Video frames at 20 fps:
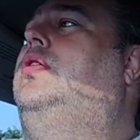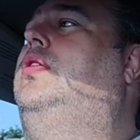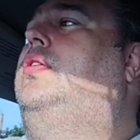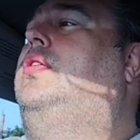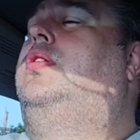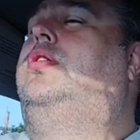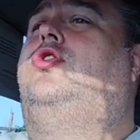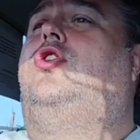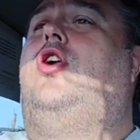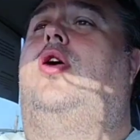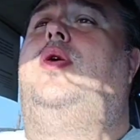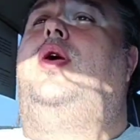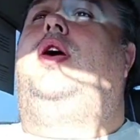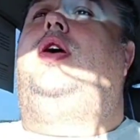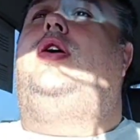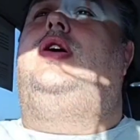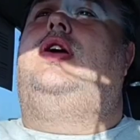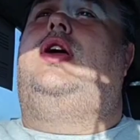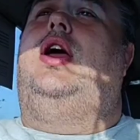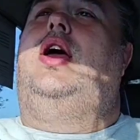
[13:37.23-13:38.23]
So I'm
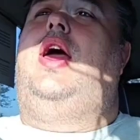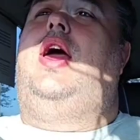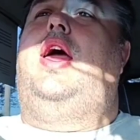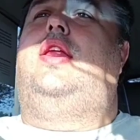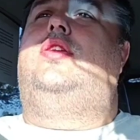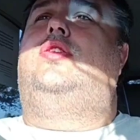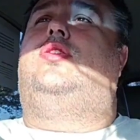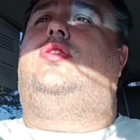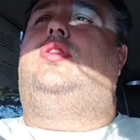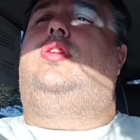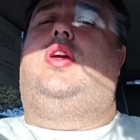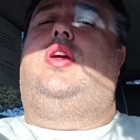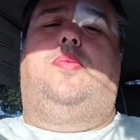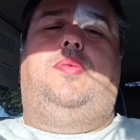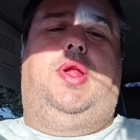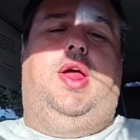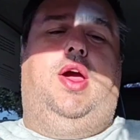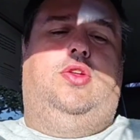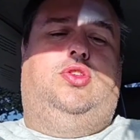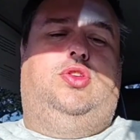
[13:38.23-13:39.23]
here
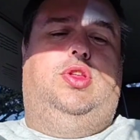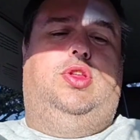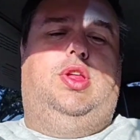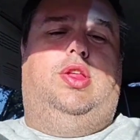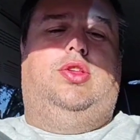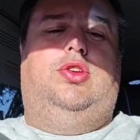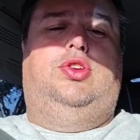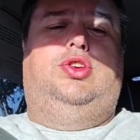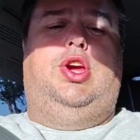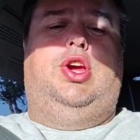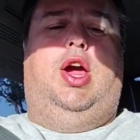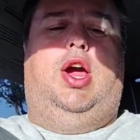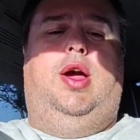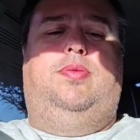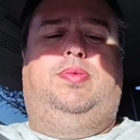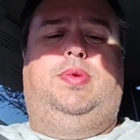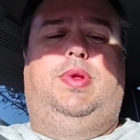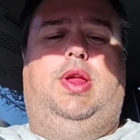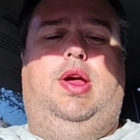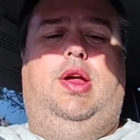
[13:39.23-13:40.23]
coming out to another job,
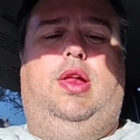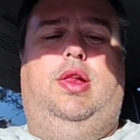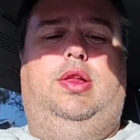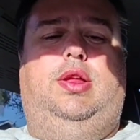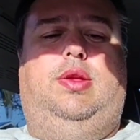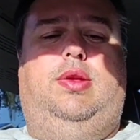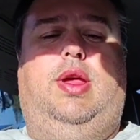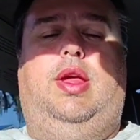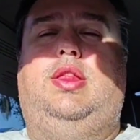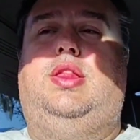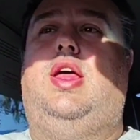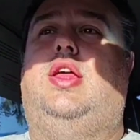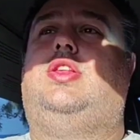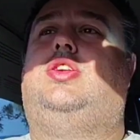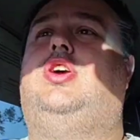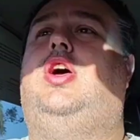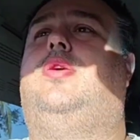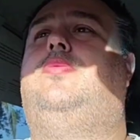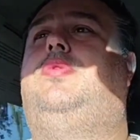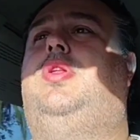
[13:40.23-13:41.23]
and I'll get that
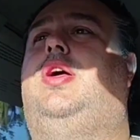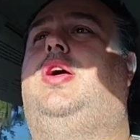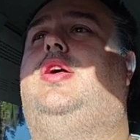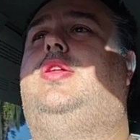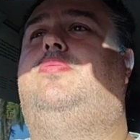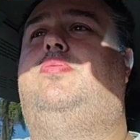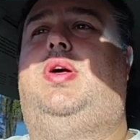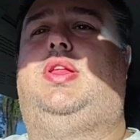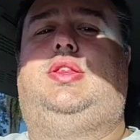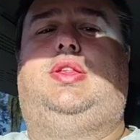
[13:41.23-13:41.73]
job done. But